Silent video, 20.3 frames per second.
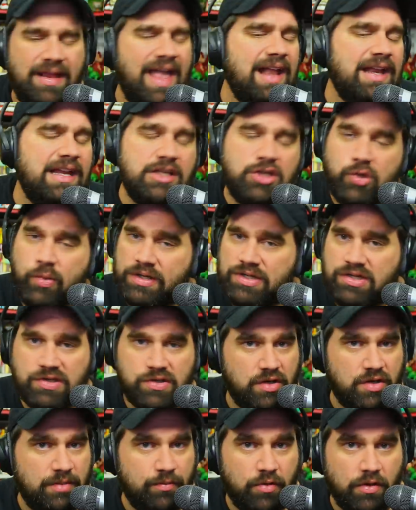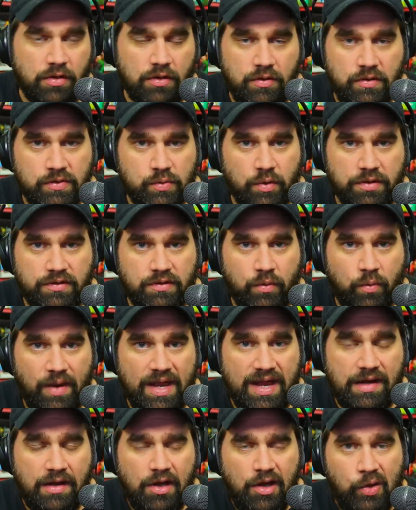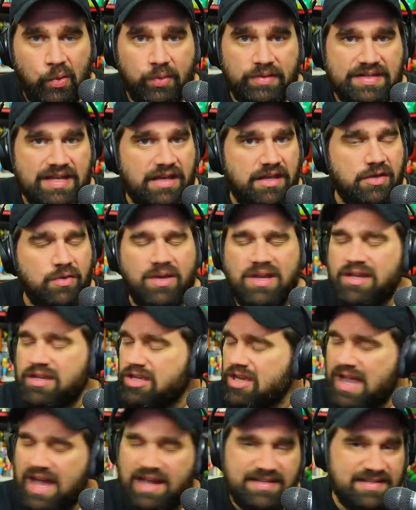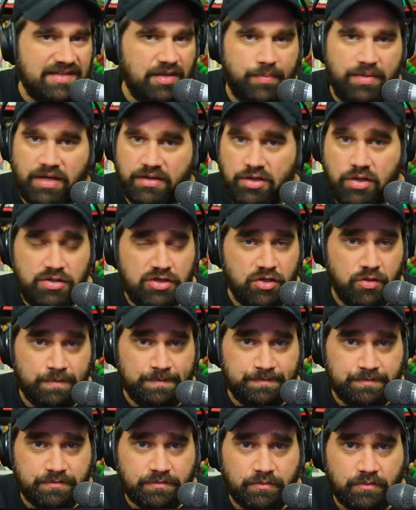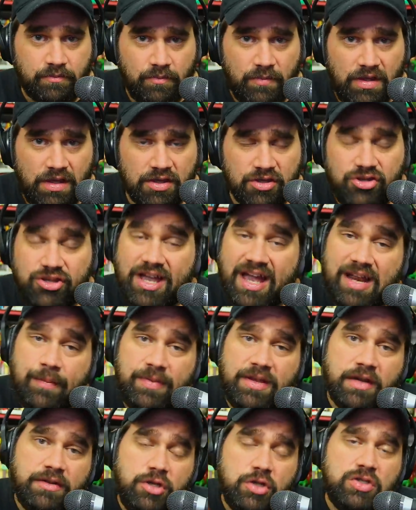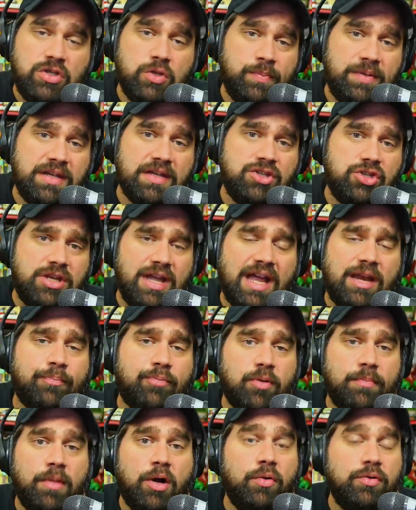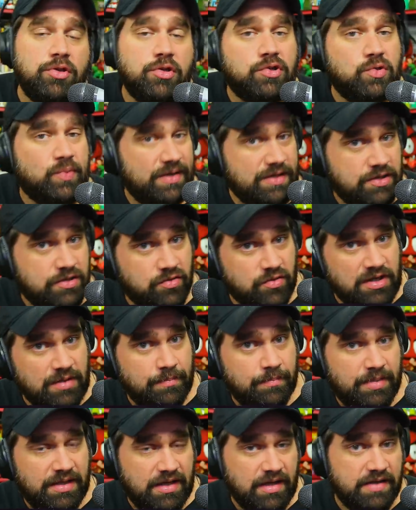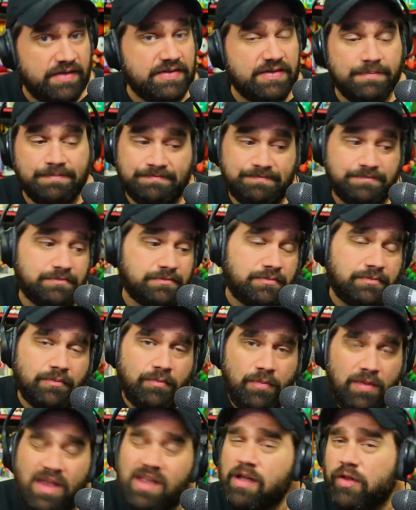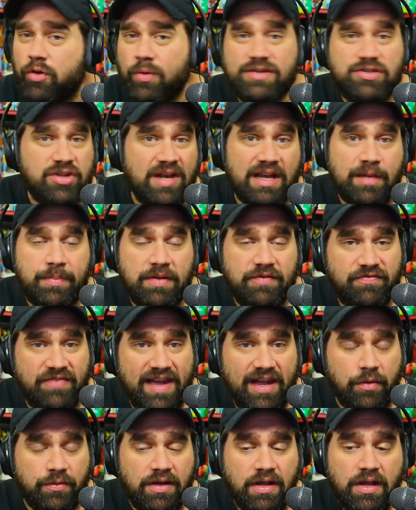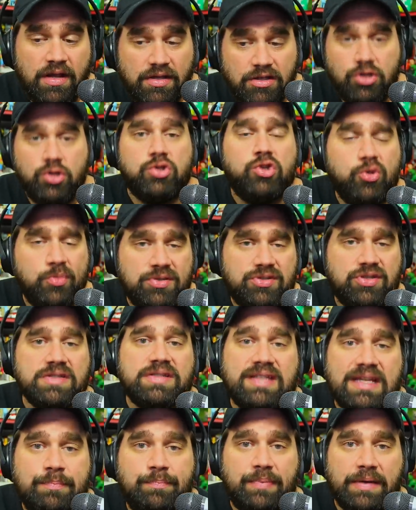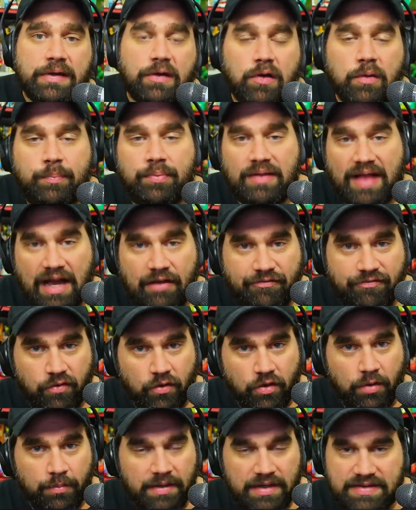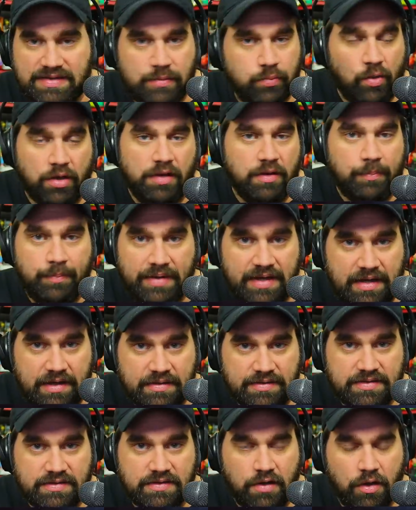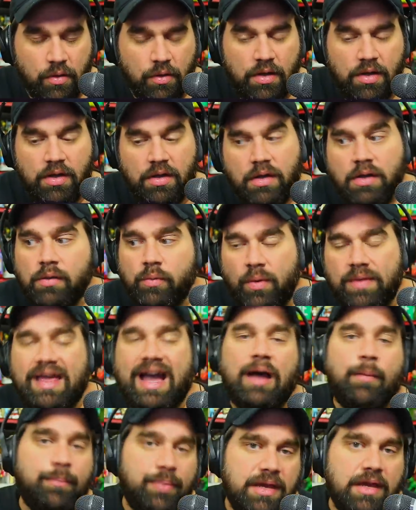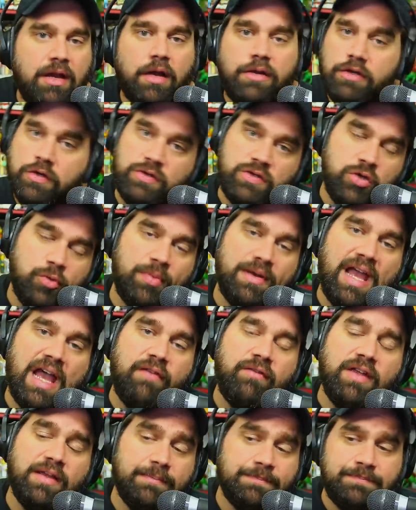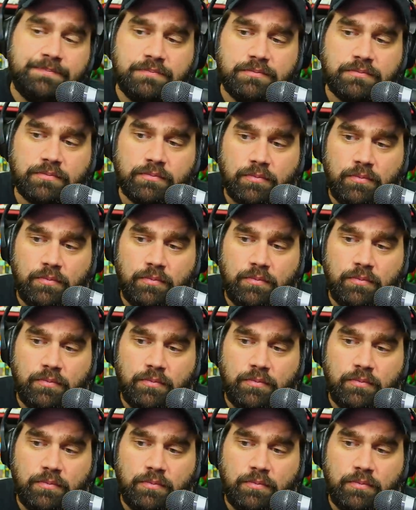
But any Twitch streamer who's worth their weight will tell you, you got to still be on YouTube. You got to be on YouTube because you got to promote your Twitch stream because otherwise you're not going to be found. YouTube is just a bigger platform. It's the, one of the biggest. So without being on YouTube and having